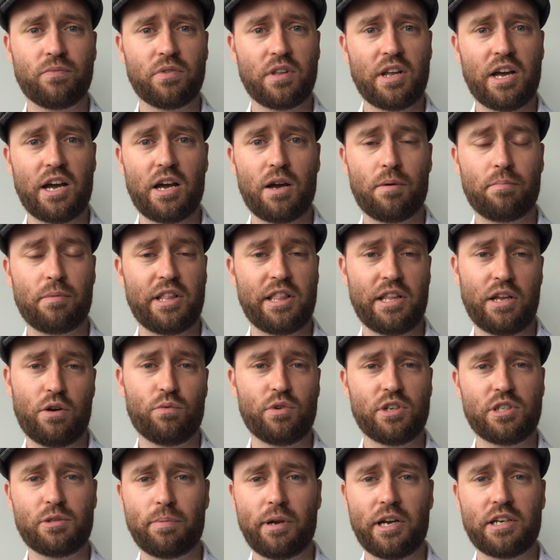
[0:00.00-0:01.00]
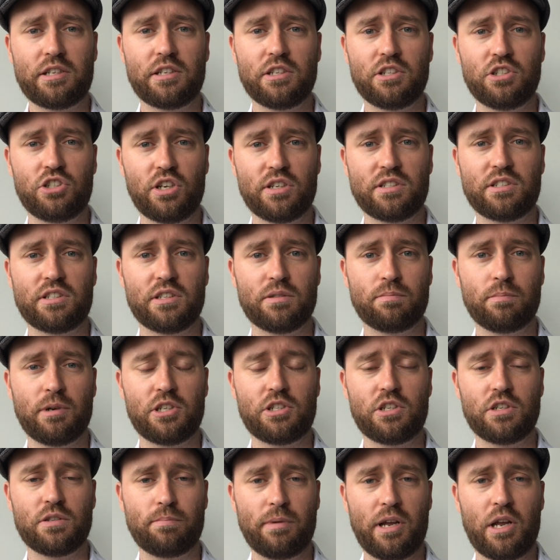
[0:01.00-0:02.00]
and they're respected just as
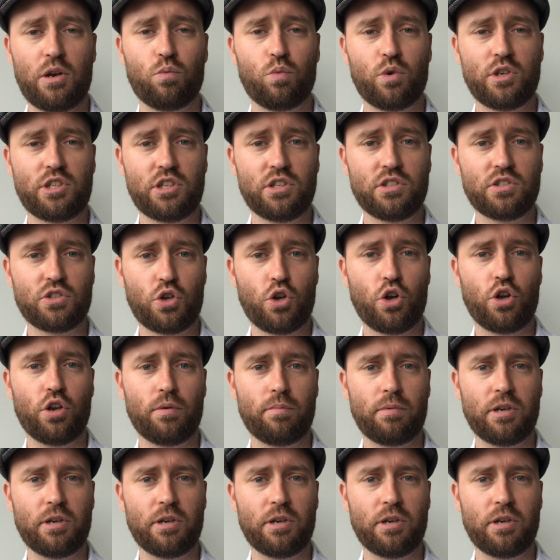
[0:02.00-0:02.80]
much as men, which is good,